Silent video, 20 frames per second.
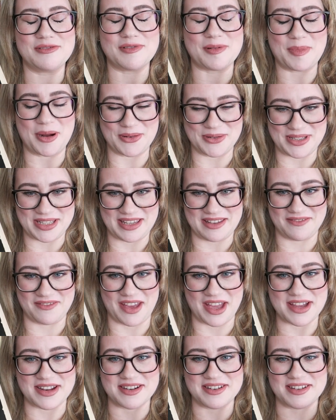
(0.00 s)
repulsive
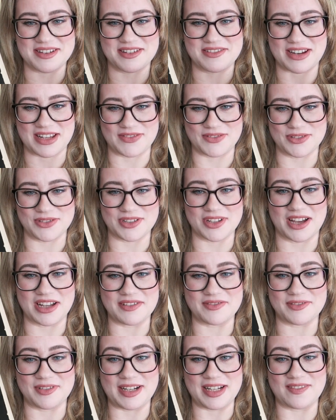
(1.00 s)
and stressful to kind
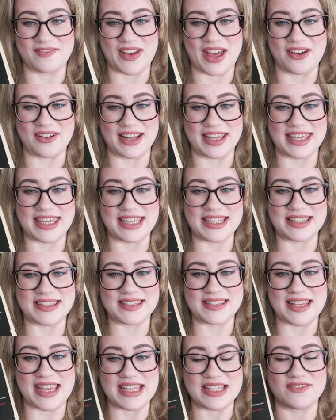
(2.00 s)
of read about. Like,
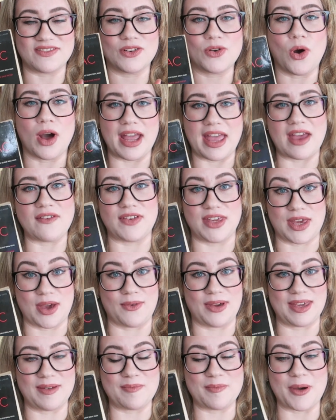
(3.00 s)
it's quite heavy
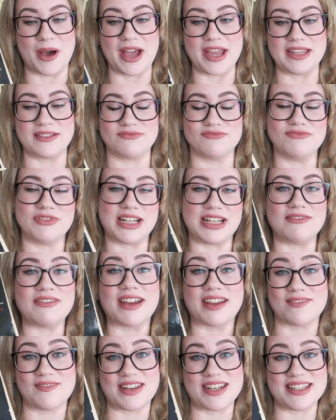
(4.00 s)
going, but I really
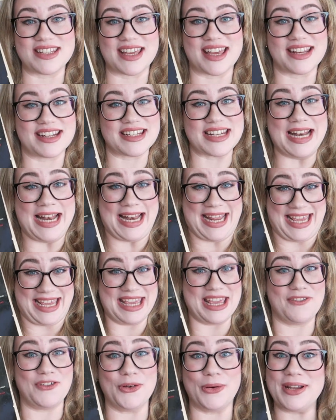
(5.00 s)
recommend it
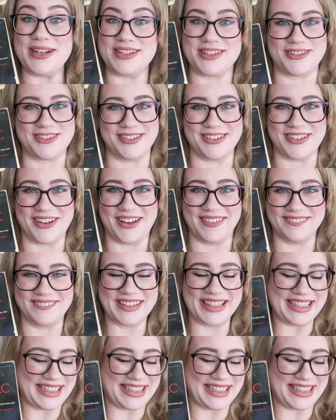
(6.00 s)
actually if you're into true crime.